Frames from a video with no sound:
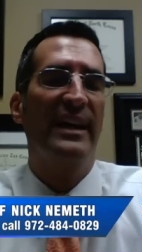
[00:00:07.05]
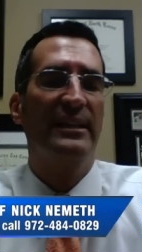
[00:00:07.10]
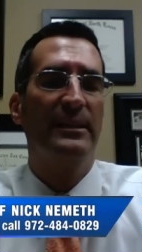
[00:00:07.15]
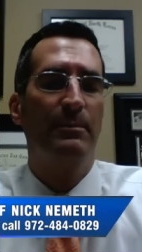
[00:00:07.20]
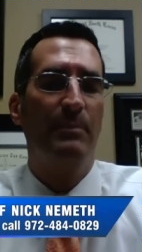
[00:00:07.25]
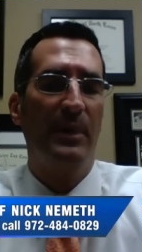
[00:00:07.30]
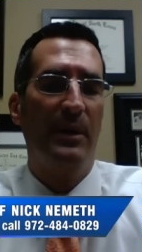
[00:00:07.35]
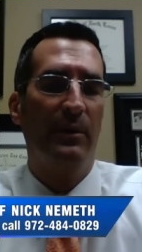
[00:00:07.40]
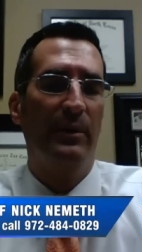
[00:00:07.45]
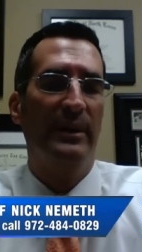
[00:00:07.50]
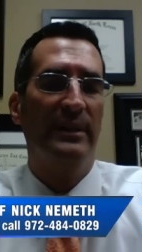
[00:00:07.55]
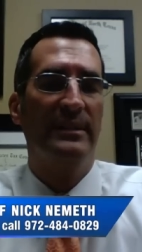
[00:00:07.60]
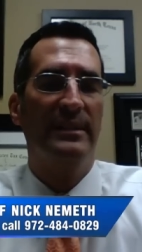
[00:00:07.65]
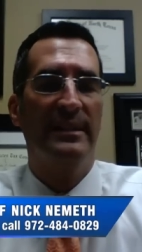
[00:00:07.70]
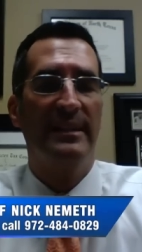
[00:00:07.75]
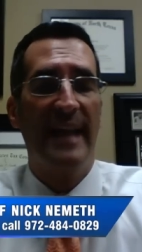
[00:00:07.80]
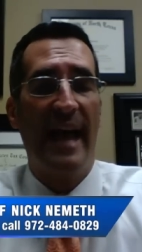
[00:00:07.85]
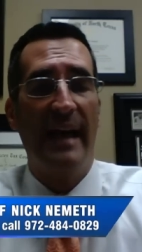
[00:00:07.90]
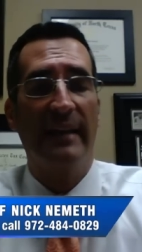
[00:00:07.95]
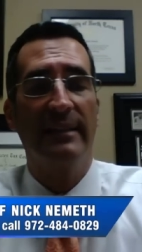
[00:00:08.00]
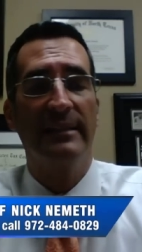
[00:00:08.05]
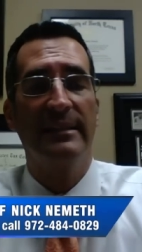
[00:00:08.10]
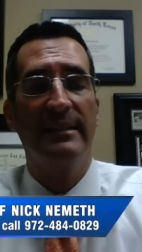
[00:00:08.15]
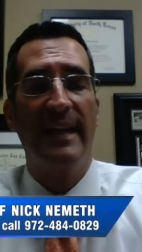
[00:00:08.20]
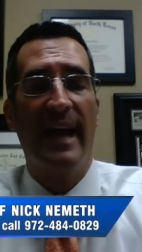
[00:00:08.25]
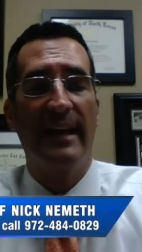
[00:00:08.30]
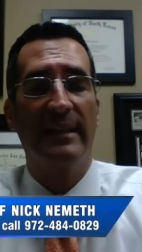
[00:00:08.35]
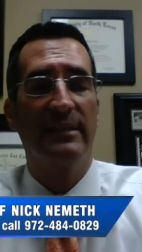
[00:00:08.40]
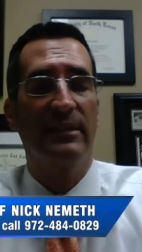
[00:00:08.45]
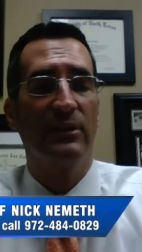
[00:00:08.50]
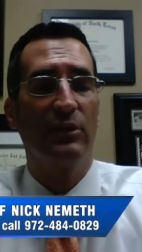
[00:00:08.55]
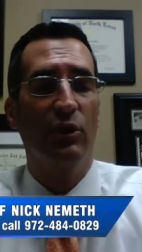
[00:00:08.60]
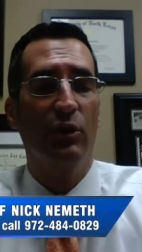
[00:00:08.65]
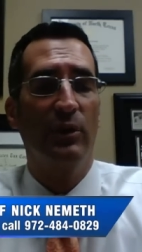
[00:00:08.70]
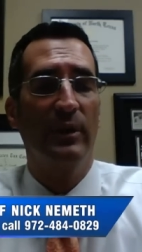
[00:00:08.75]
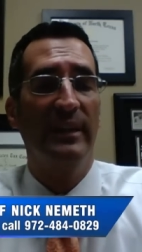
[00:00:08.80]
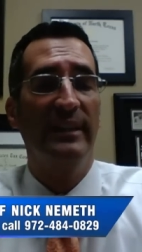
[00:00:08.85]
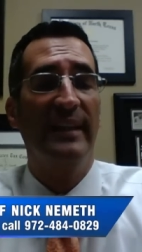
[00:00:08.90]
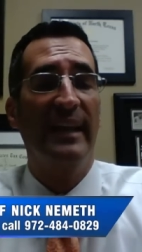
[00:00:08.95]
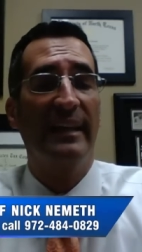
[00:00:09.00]
experienced Dallas tax
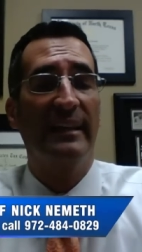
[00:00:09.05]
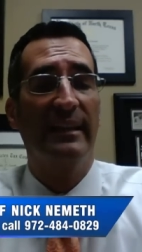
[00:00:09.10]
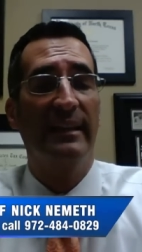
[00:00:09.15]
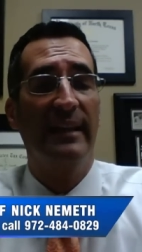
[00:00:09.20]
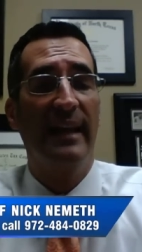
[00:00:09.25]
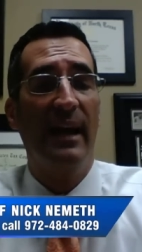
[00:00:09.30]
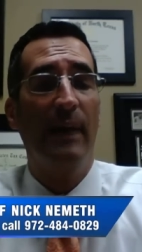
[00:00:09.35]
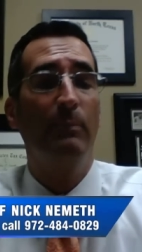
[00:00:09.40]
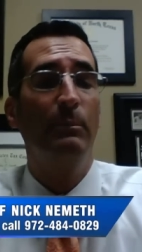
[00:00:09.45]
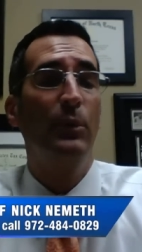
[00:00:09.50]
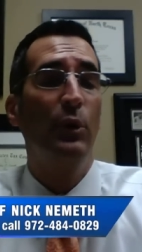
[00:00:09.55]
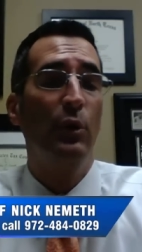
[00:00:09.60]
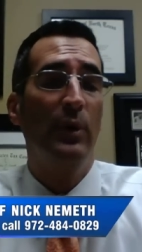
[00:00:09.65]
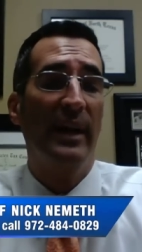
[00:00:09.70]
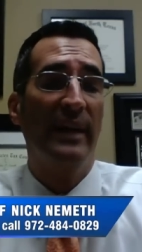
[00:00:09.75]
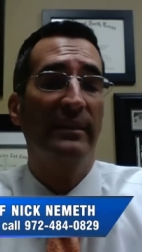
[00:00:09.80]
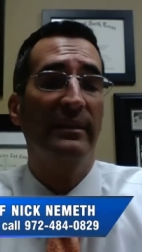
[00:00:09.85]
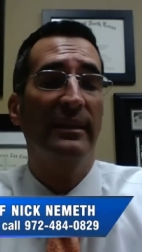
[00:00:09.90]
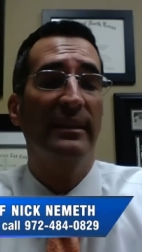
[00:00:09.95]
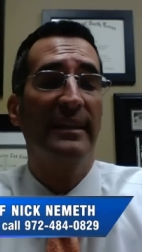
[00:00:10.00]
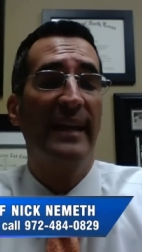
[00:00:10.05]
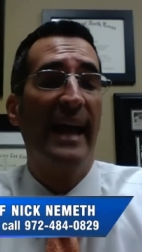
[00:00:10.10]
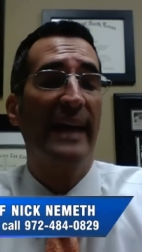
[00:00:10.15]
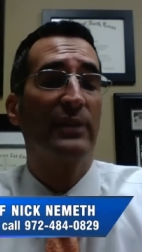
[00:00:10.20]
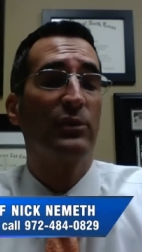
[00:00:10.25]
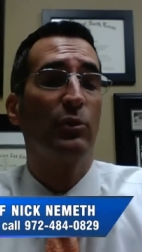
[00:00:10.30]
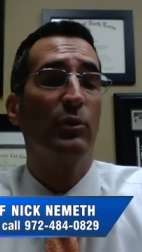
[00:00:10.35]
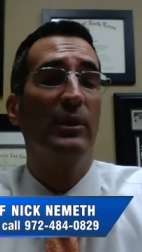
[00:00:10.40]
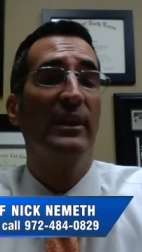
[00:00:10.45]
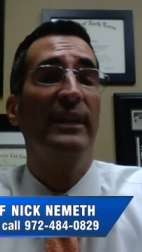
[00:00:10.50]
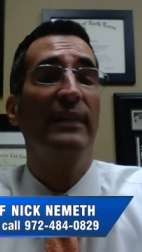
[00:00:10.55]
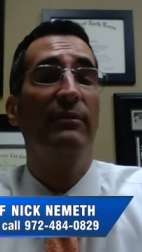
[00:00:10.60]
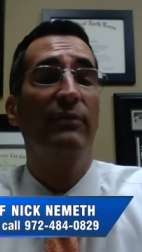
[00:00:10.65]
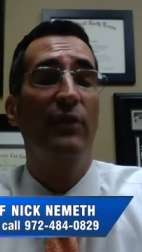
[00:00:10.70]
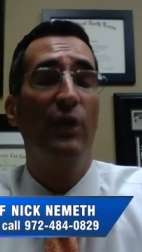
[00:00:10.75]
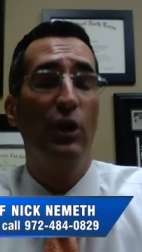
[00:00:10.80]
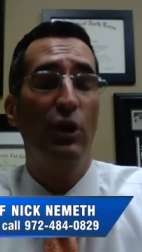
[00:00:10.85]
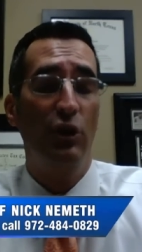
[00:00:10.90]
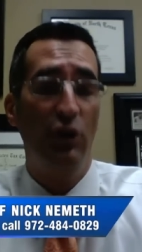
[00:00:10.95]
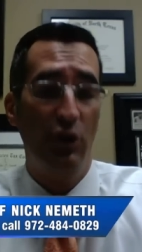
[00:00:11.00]
attorney that can help you get the tax
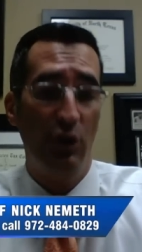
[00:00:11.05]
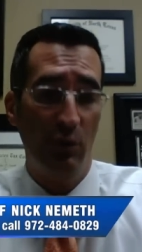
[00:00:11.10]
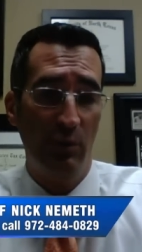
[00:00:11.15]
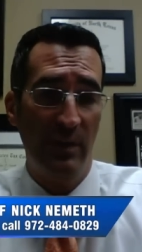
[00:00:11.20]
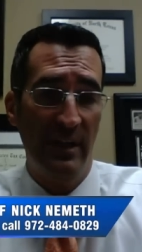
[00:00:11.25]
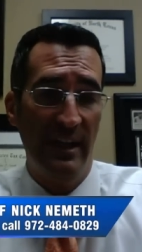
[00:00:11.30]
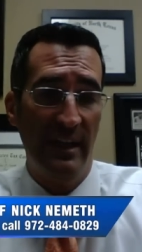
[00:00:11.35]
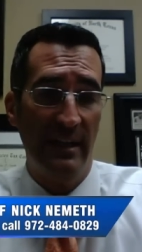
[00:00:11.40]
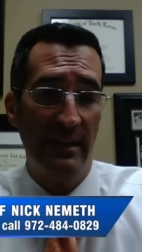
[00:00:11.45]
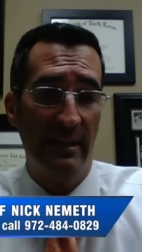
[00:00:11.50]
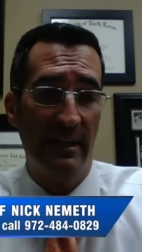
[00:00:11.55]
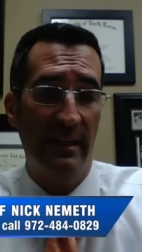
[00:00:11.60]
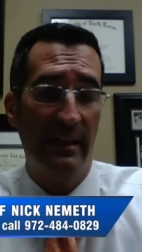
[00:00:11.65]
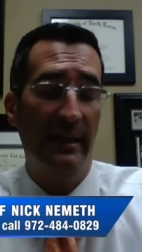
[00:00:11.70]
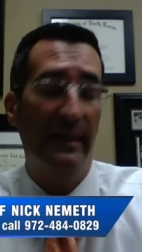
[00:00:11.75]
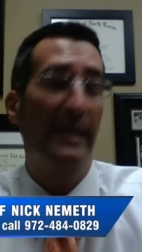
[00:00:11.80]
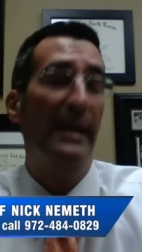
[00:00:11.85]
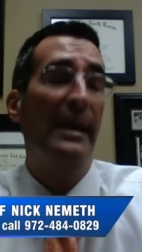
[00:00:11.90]
relief you need.